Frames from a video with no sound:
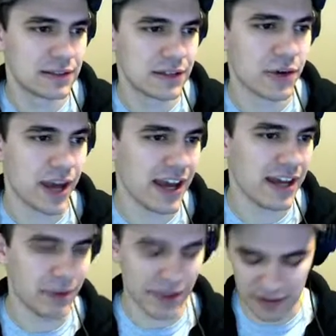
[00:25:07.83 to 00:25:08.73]
Okay,
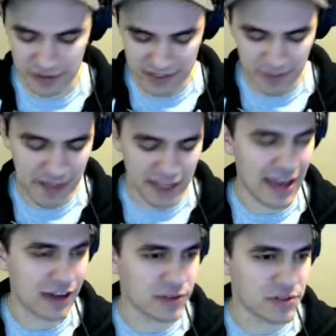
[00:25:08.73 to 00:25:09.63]
anyway, there's something
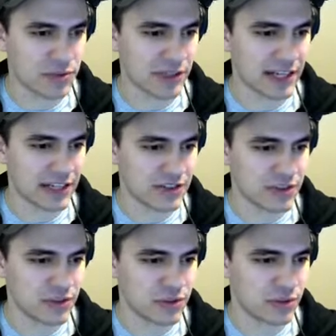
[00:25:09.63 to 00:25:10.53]
else relating
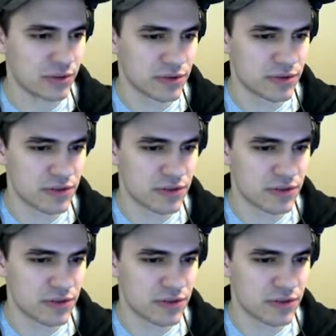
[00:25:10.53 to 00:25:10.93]
to